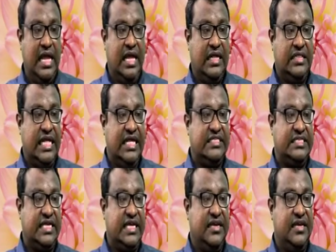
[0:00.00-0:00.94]
Then
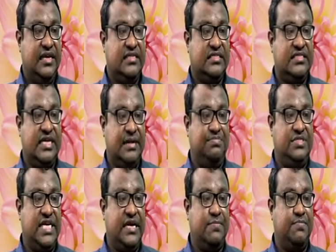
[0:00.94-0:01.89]
see,
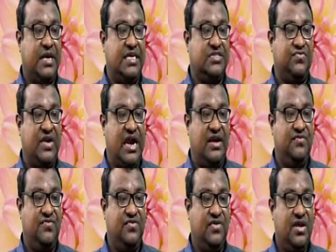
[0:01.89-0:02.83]
subject plus verb
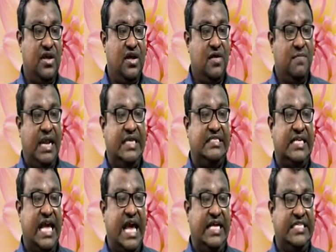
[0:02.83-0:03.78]
plus
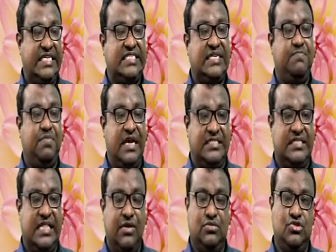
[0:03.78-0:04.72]
adjective plus
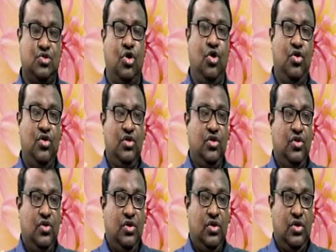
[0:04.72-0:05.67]
noun. So
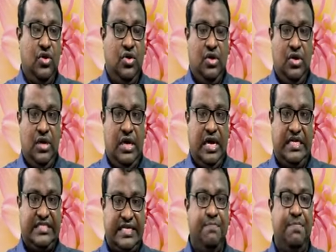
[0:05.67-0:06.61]
a
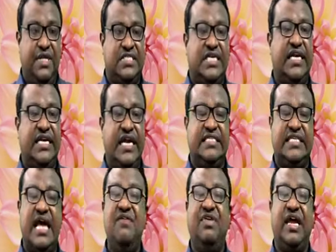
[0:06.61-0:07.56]
simple sentence
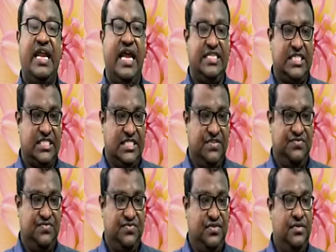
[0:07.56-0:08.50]
having an
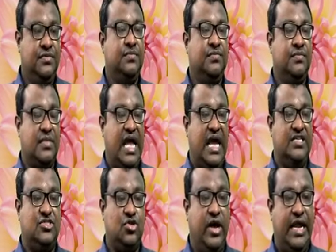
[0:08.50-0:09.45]
adjective. I
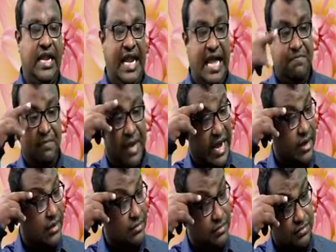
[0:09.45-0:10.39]
saw a lame
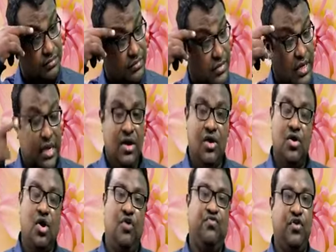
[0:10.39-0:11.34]
man.
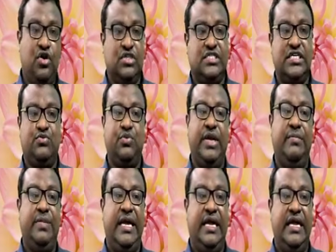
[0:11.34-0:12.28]
Of course it will
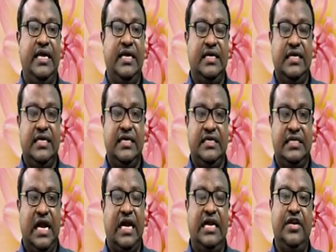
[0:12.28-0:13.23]
be
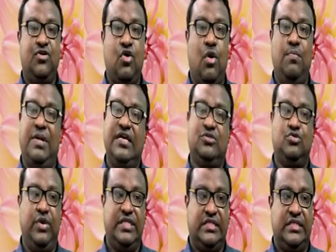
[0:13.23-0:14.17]
turned into complex
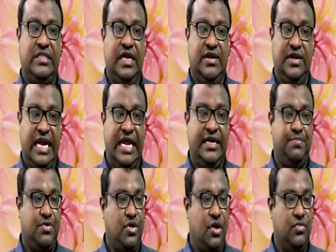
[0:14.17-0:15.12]
with a relative
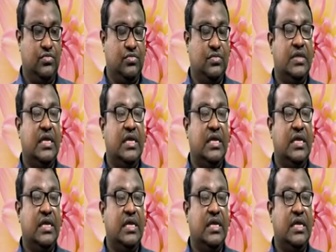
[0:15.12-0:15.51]
pronoun.